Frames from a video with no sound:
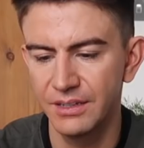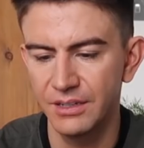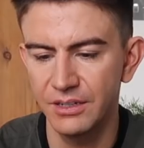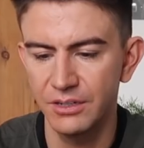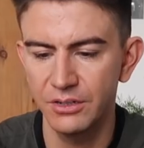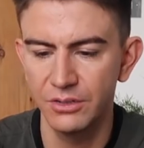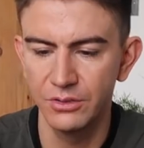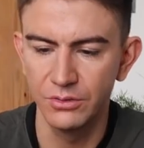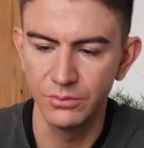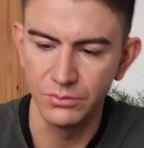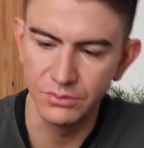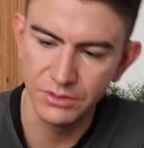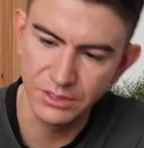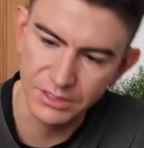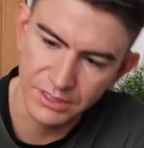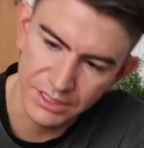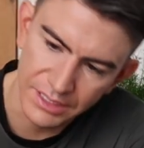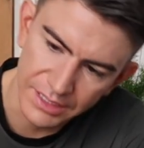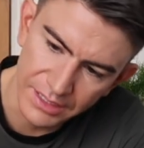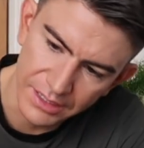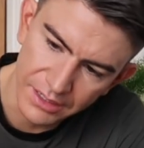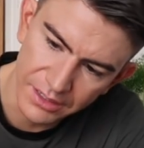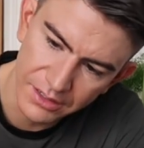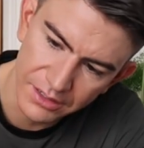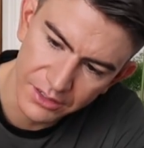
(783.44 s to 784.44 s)
Oh
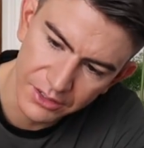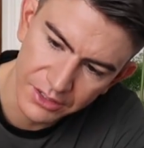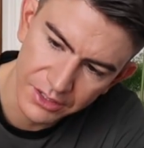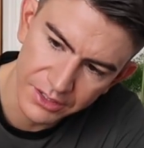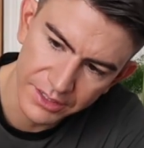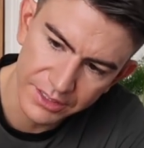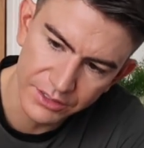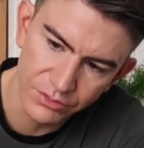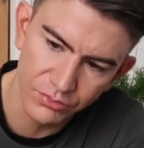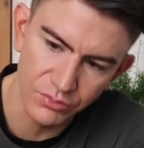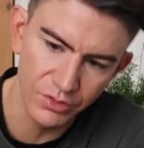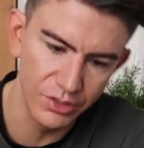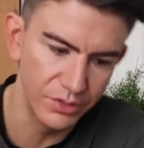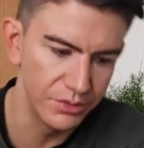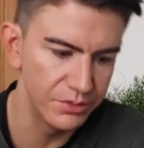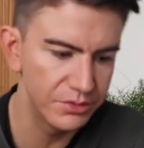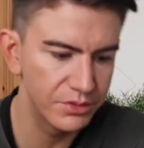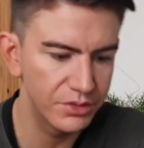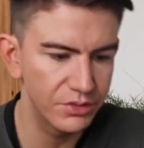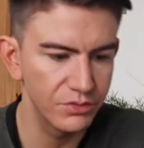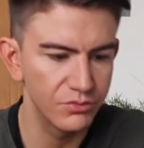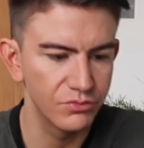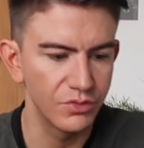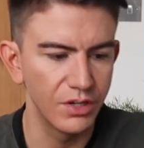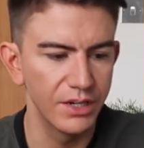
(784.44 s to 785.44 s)
dear, look at these
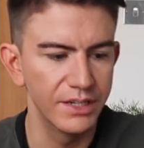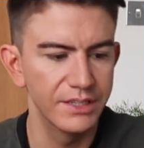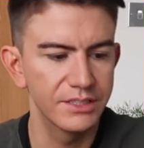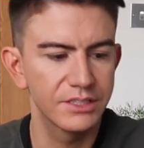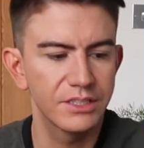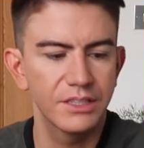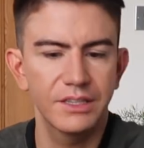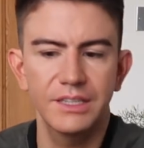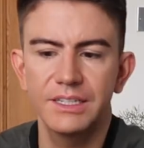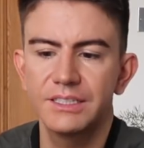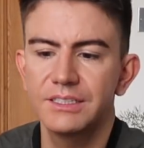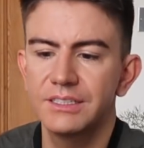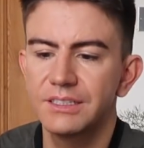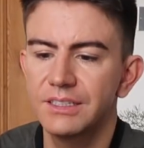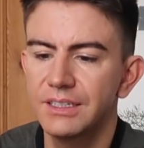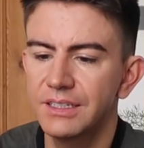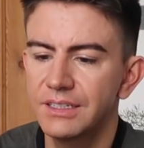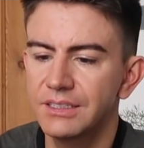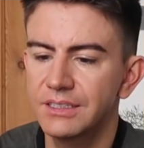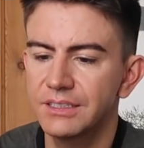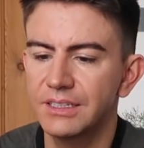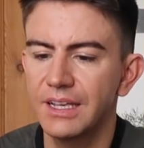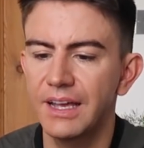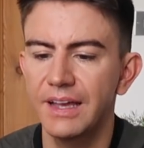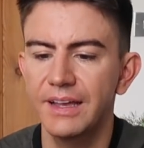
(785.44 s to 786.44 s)
roots. Right, so this
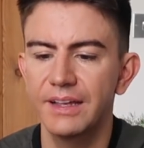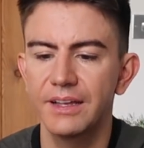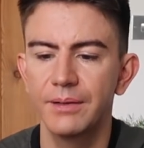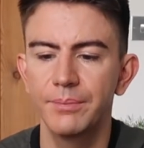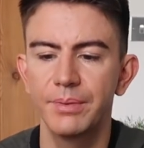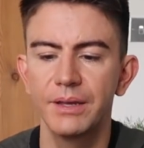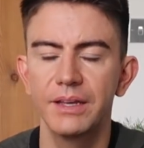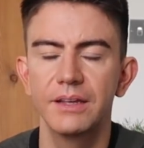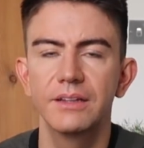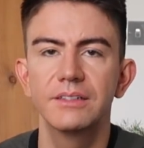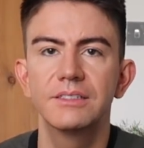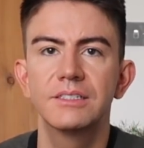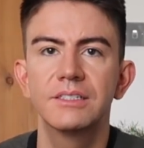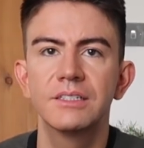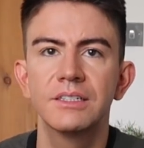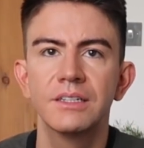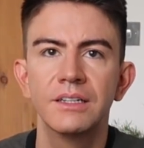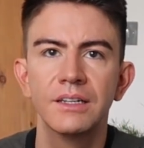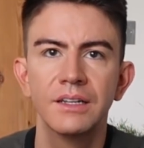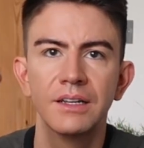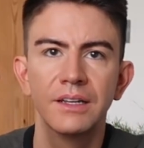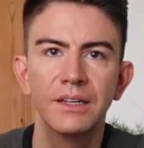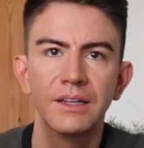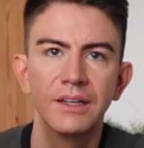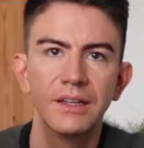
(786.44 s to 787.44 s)
is getting a bit
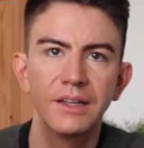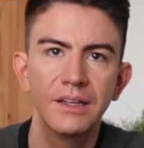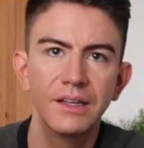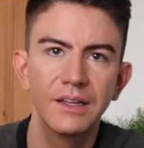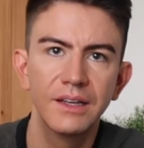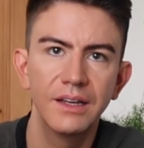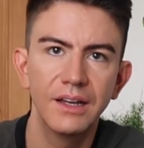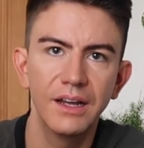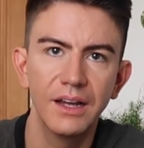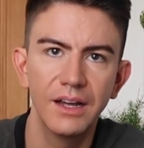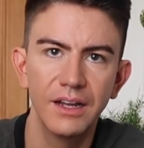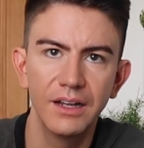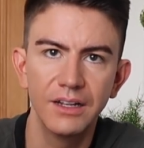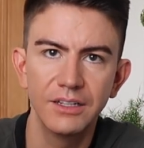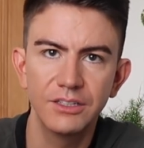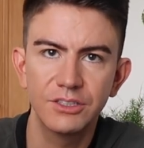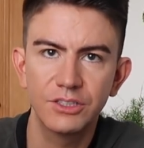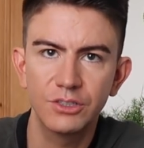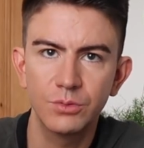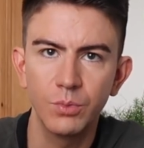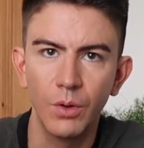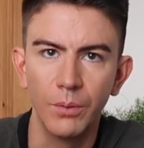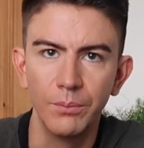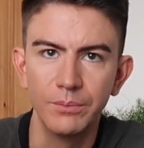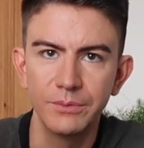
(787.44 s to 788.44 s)

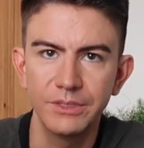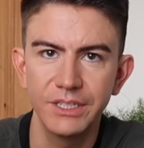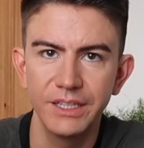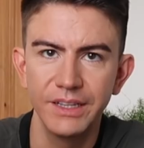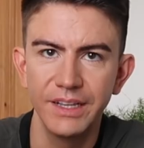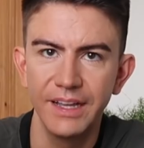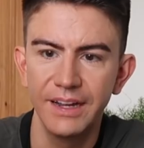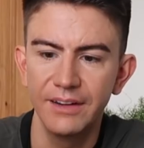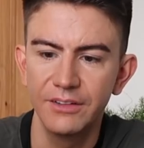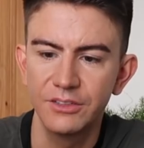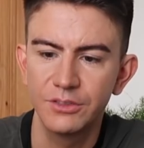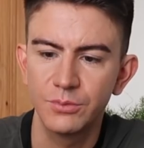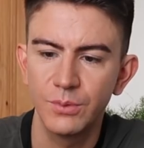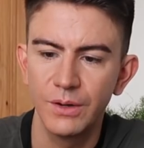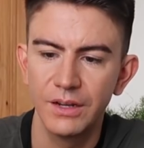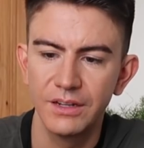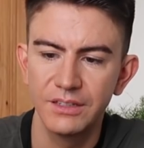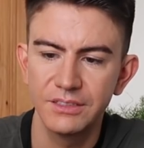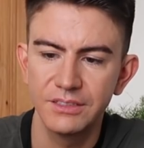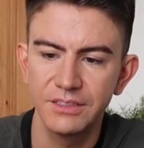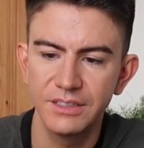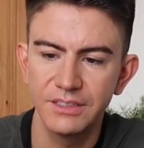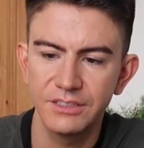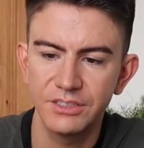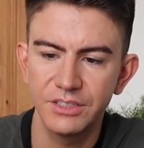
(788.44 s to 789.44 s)
swamped in there as well,
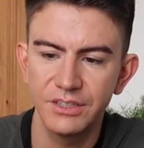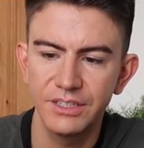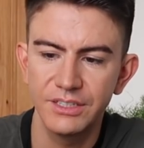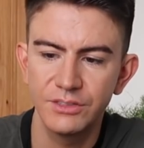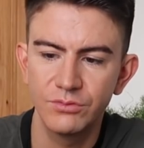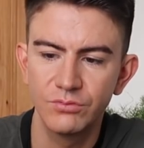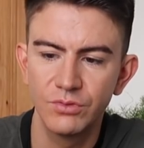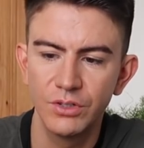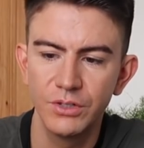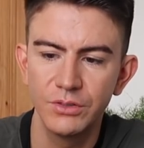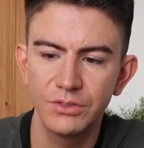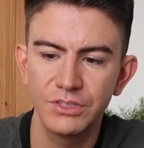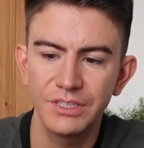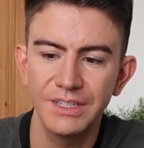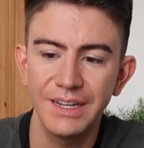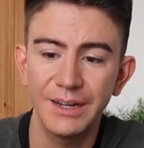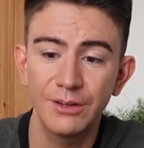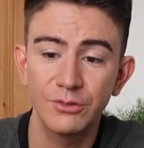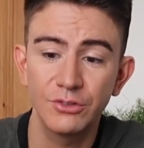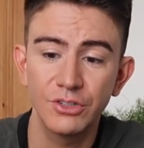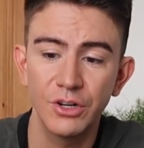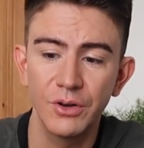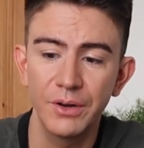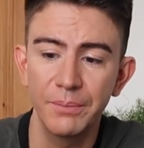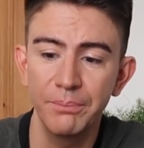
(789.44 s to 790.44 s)
isn't it? So these roots are
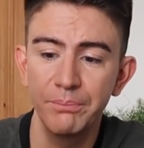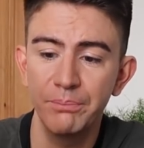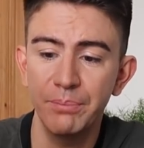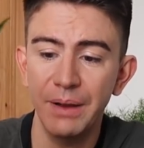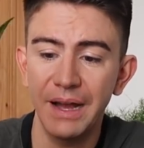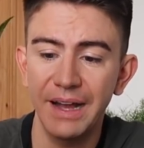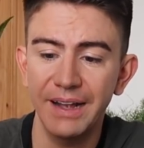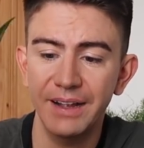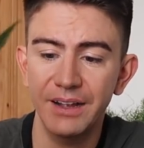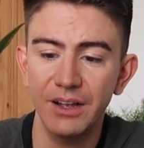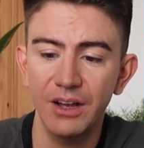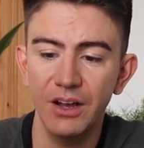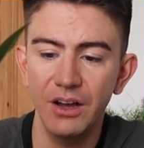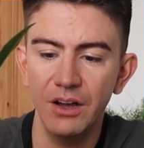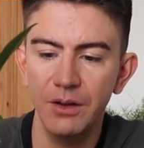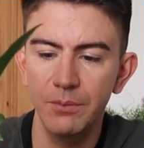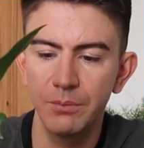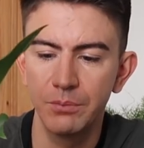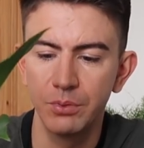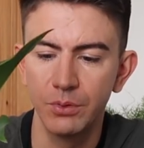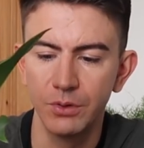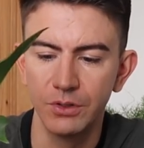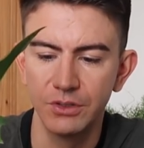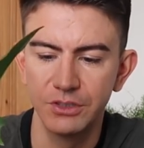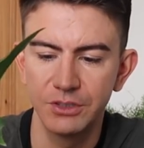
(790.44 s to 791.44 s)
now growing back
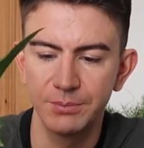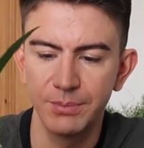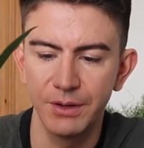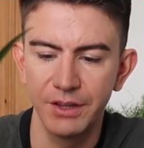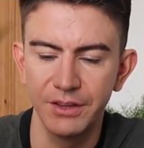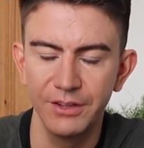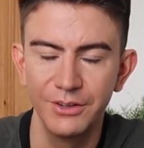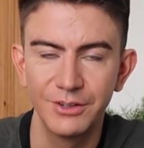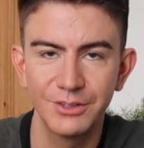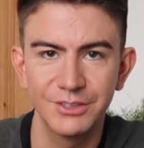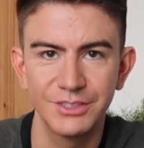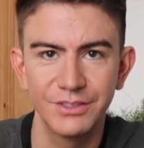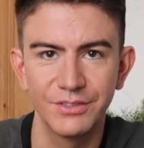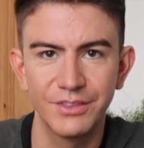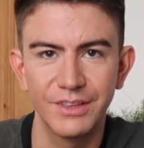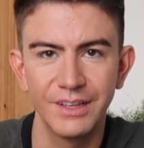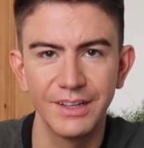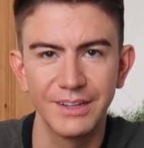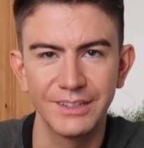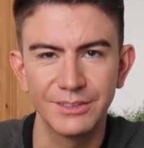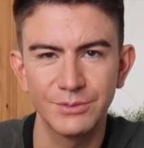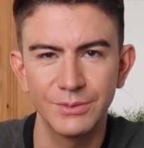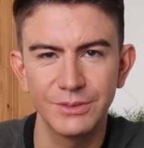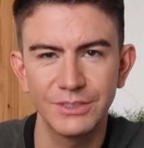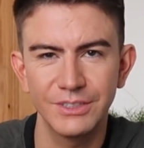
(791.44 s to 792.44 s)
upwards by the looks of
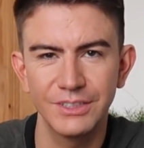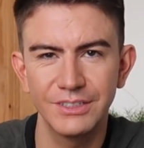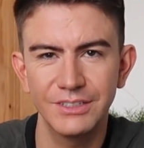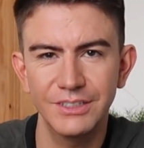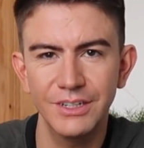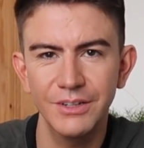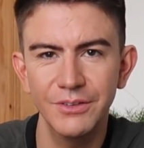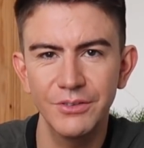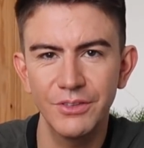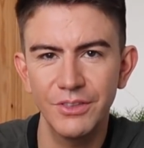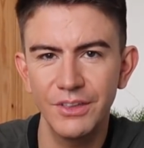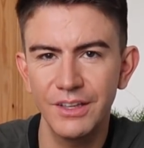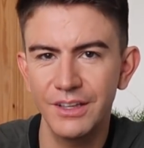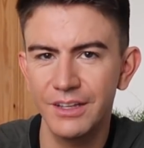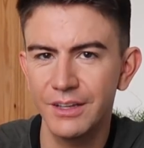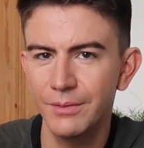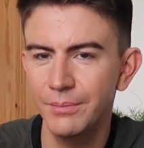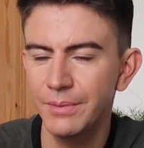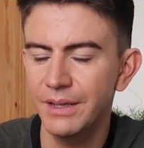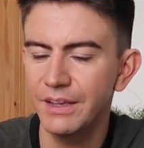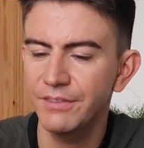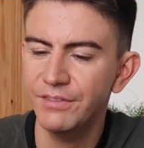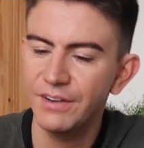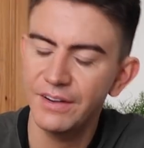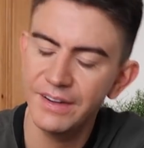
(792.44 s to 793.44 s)
things, which I don't think can
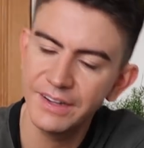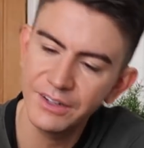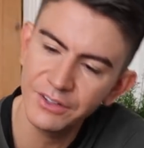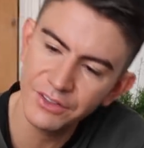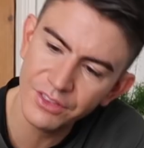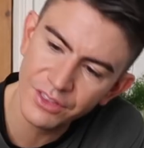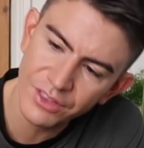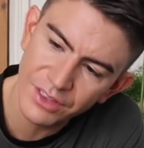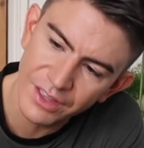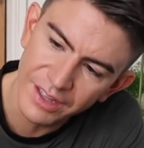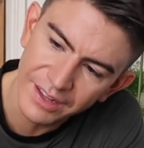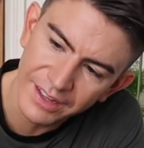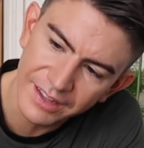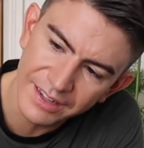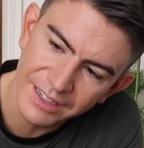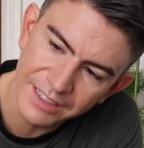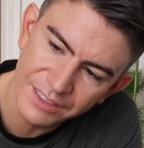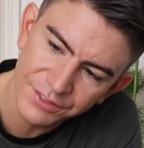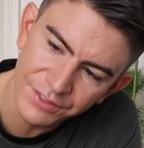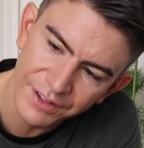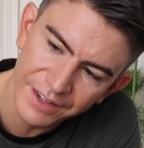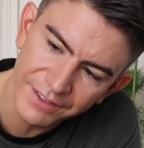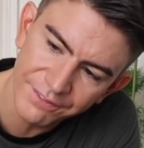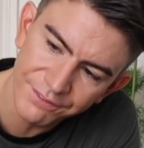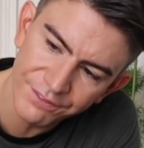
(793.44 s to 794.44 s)
be a very good thing, and
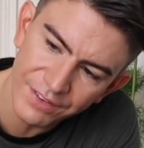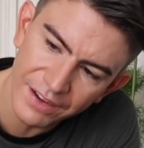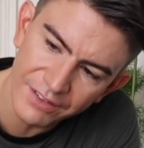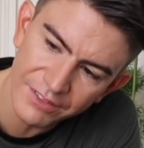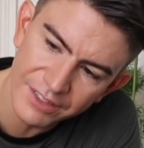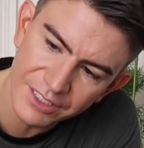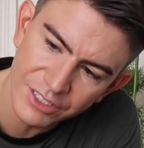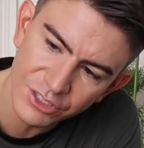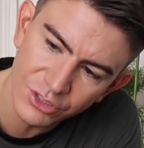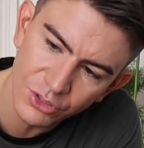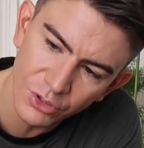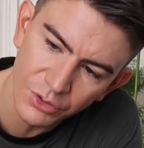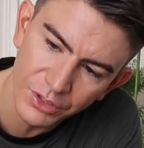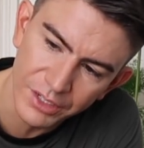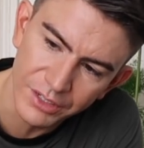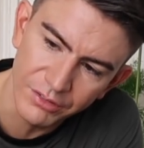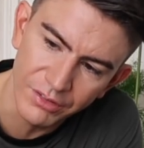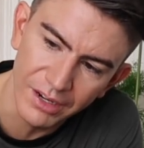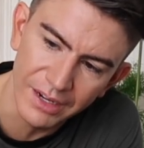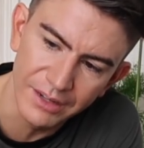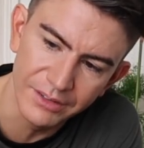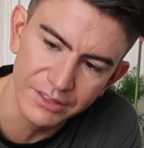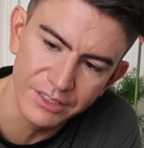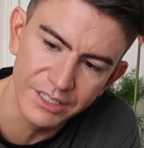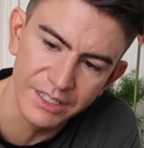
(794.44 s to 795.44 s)
it's feeling very soggy
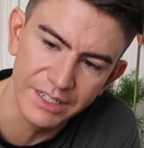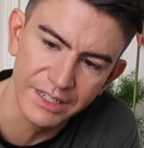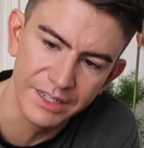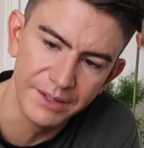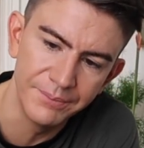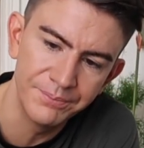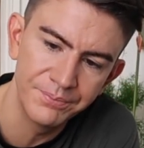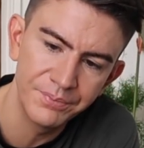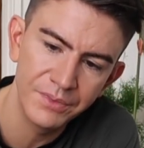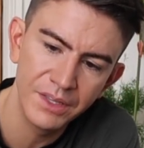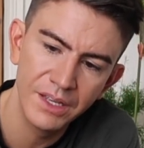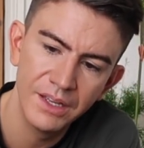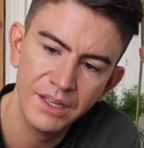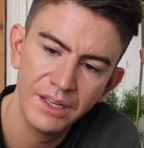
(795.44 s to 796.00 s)
around here.